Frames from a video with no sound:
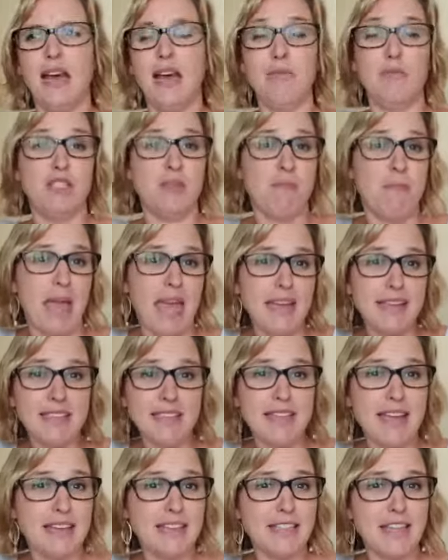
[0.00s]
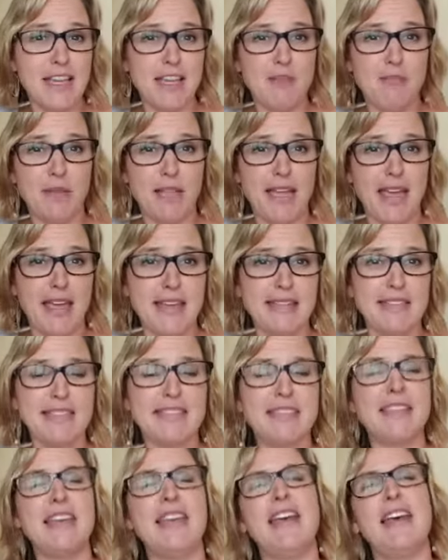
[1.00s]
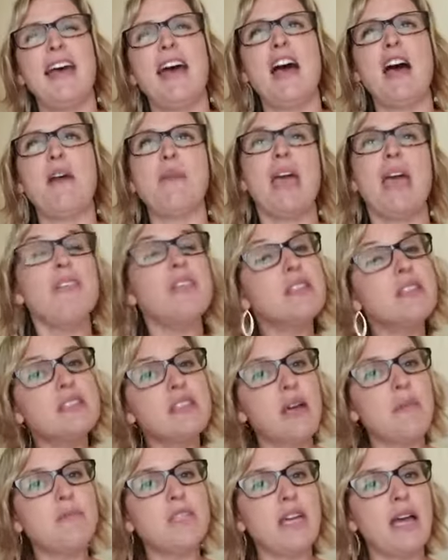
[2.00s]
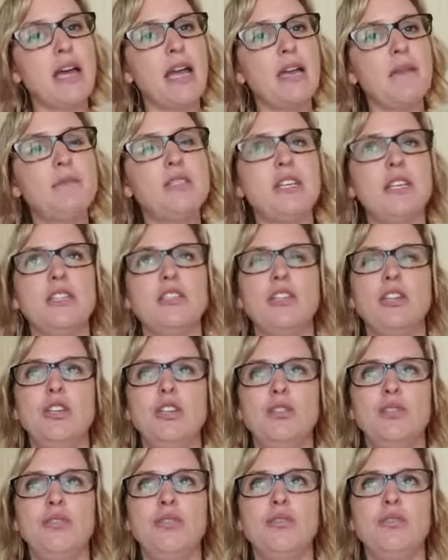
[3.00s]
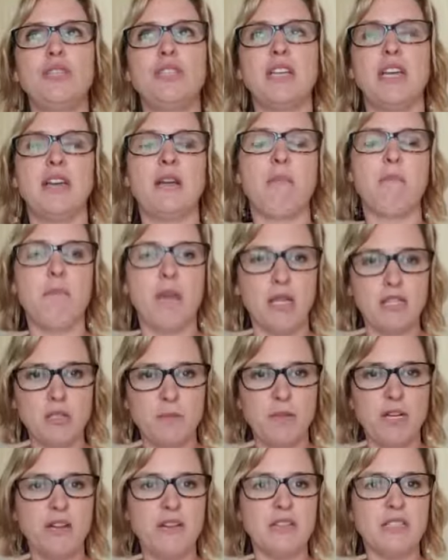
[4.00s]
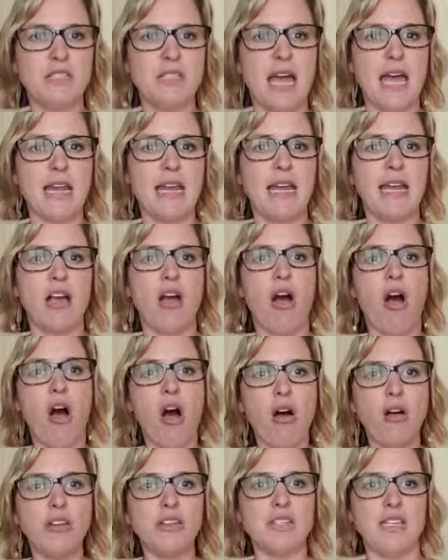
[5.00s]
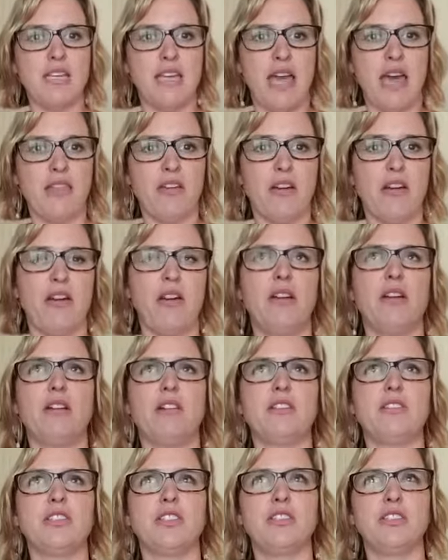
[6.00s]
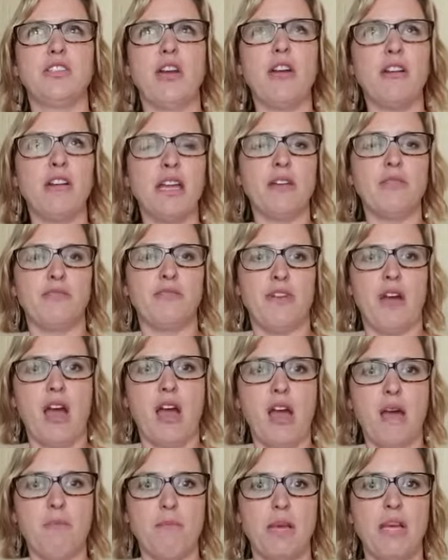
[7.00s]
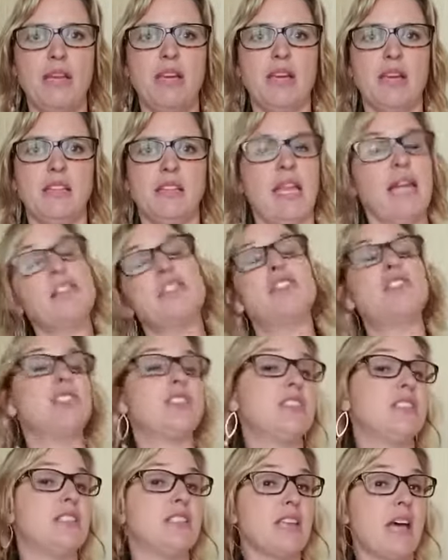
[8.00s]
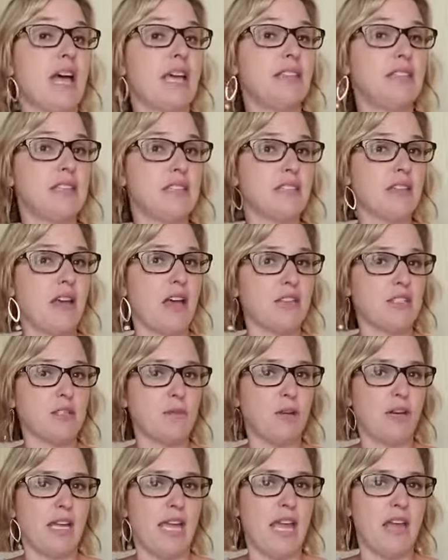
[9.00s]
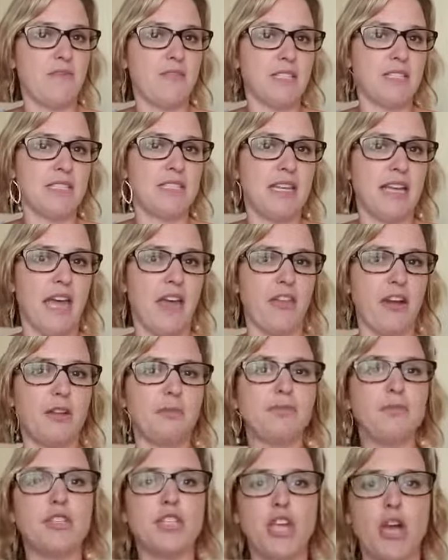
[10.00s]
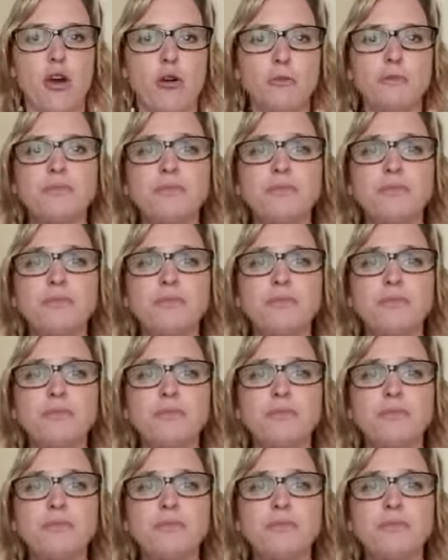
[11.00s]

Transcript: debates that take place. And then sometimes it's used in a much bigger setting all together, starting from, let's just design this customer canvas together. So